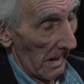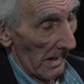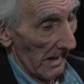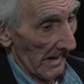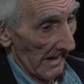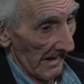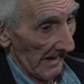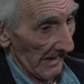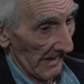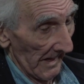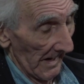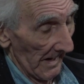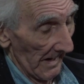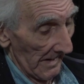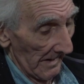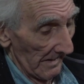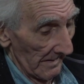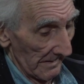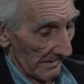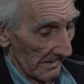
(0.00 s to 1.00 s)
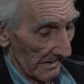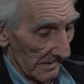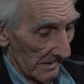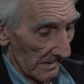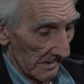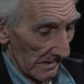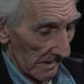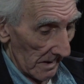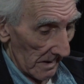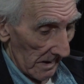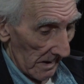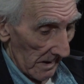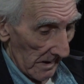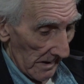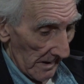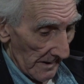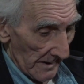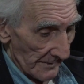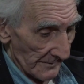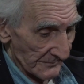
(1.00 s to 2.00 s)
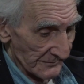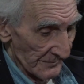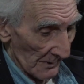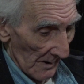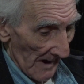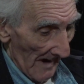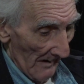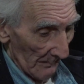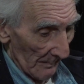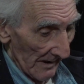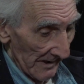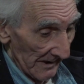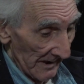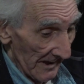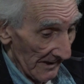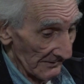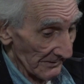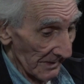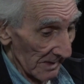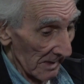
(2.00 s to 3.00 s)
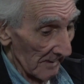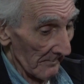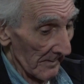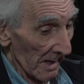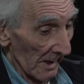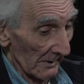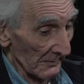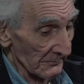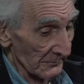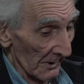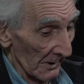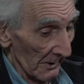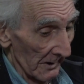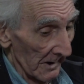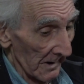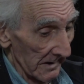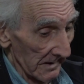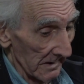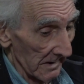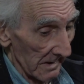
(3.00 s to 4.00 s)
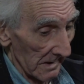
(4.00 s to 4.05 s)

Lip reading: And so I went into the military,